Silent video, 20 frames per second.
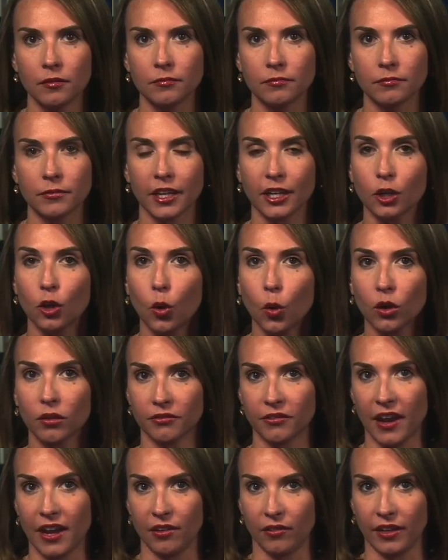In court
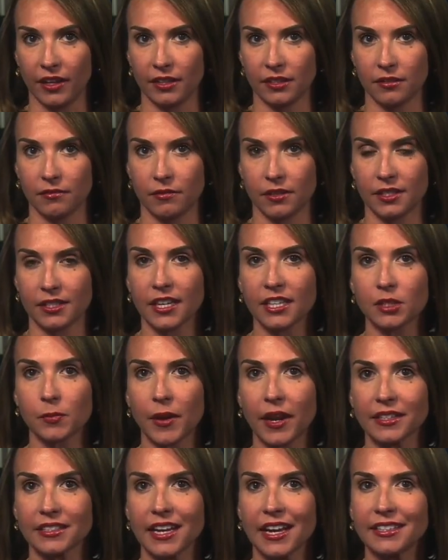filings, the
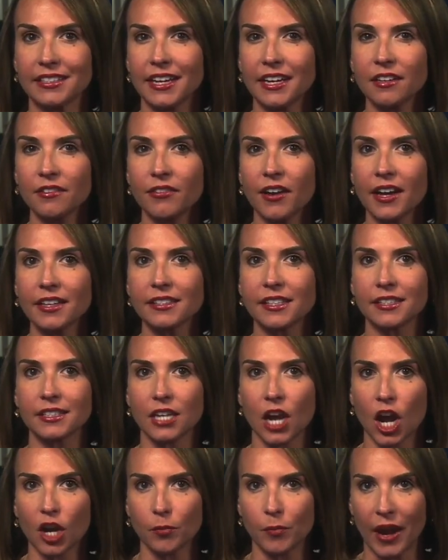suspect identifies as
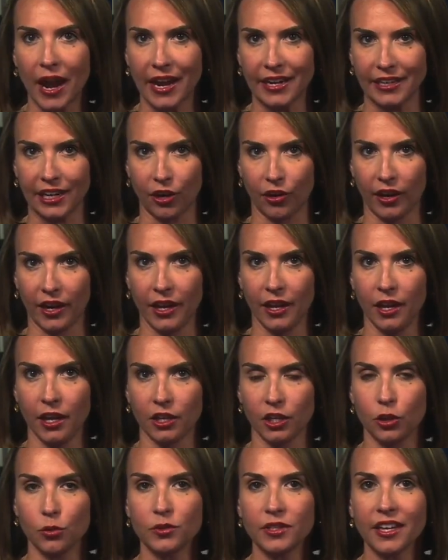non binary,
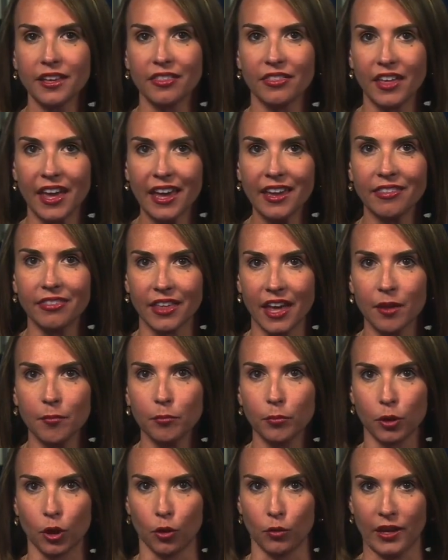using they them
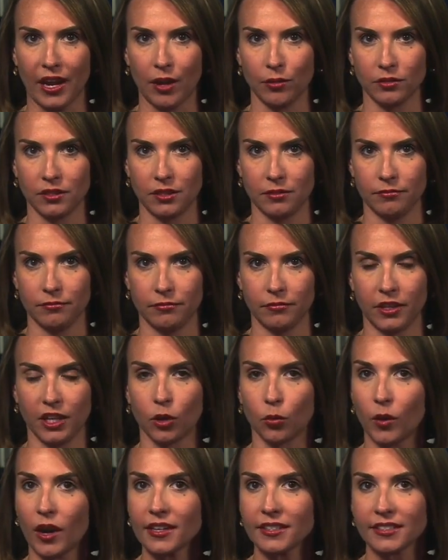pronouns. The
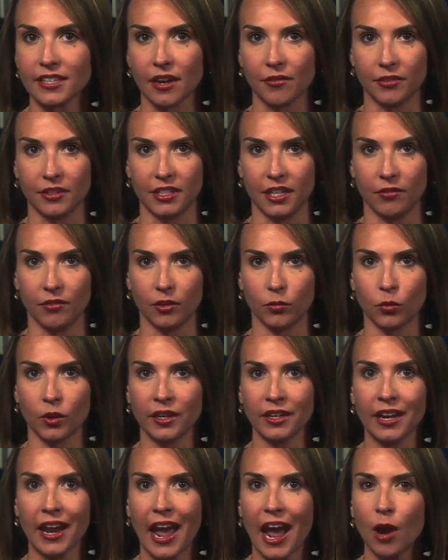arrest affidavit,
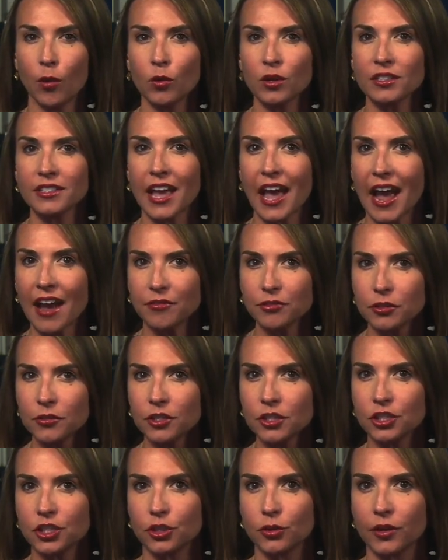written hours after the
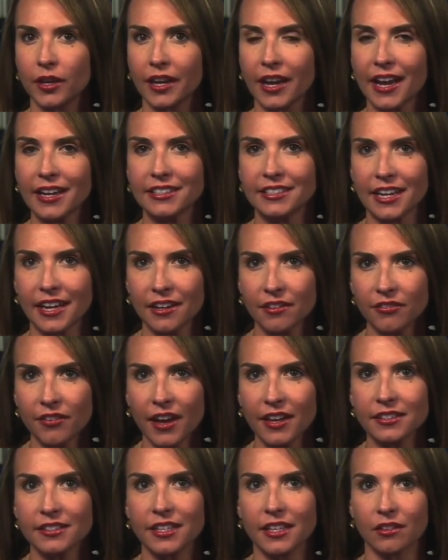shooting,
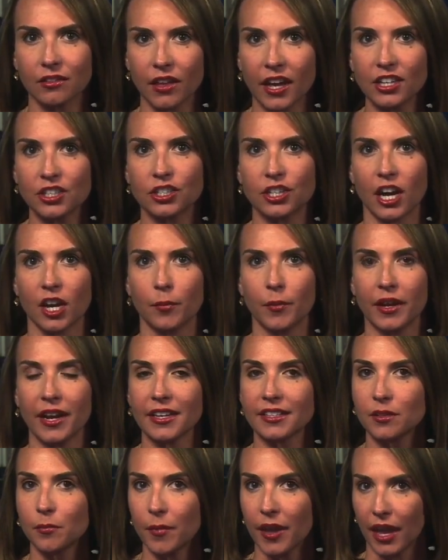identifies the alleged gunman
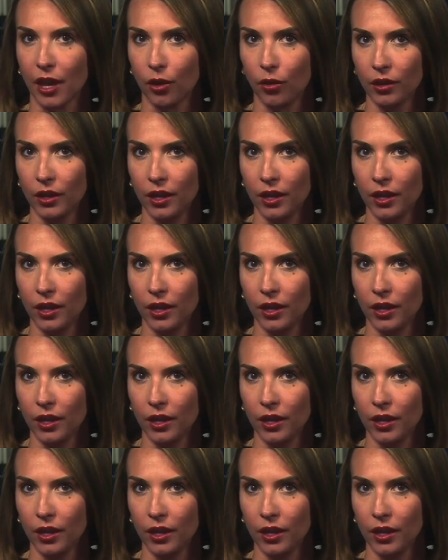as a male,